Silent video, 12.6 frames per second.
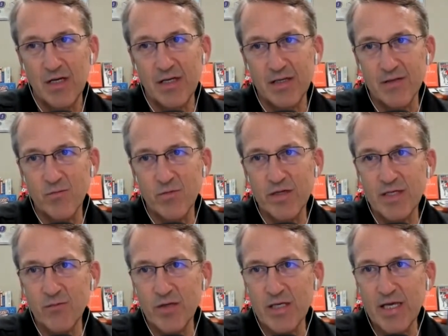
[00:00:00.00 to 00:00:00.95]
it, it, we
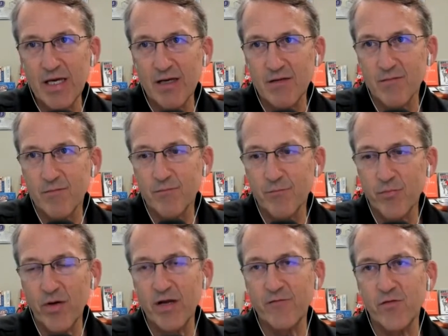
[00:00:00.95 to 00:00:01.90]
we can't
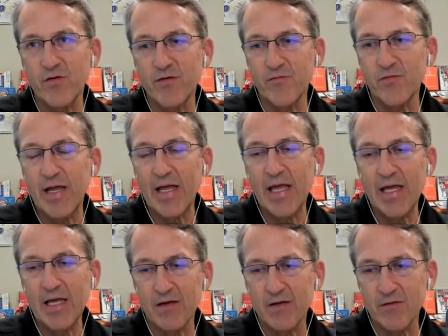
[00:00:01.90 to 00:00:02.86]
pray for a different
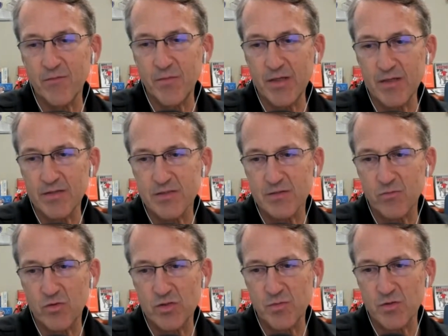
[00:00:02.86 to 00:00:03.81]
hand because
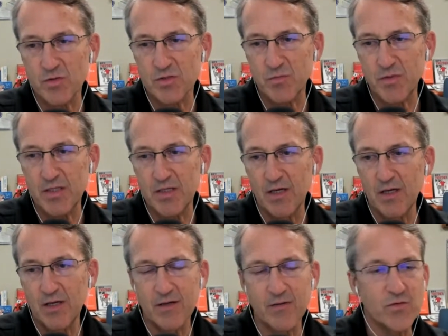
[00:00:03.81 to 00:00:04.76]
we're supposed to be
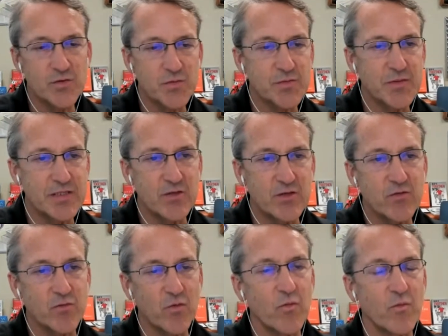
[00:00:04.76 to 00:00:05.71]
we're supposed to be deal
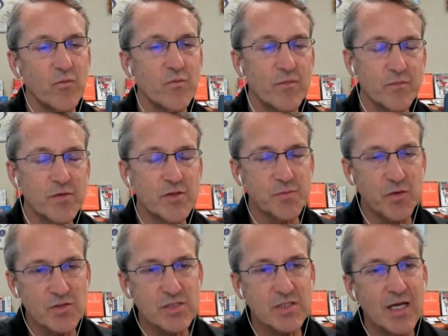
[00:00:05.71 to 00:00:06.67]
with what we're
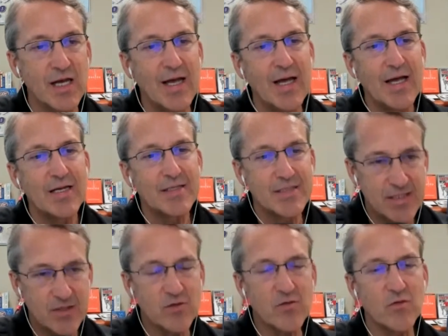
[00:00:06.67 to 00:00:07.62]
supposed to
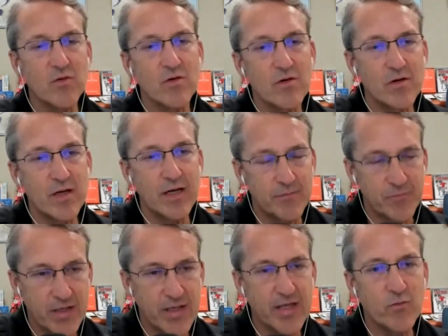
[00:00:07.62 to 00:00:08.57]
deal and
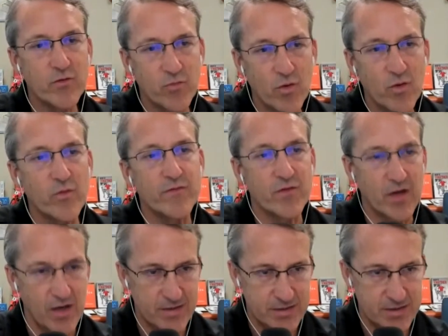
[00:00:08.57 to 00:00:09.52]
play with what we've
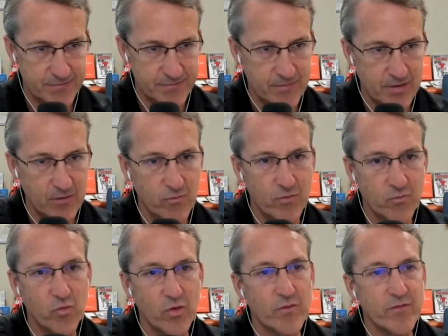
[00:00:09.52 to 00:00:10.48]
got, with
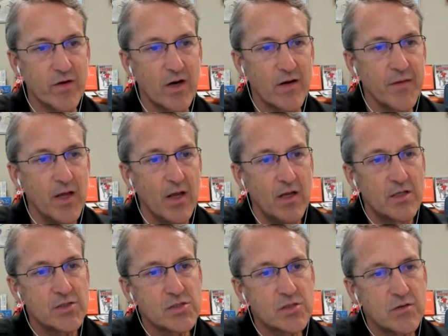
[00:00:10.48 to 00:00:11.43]
what we've got.
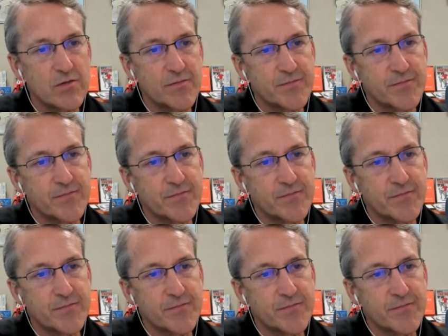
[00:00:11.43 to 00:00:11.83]
You so,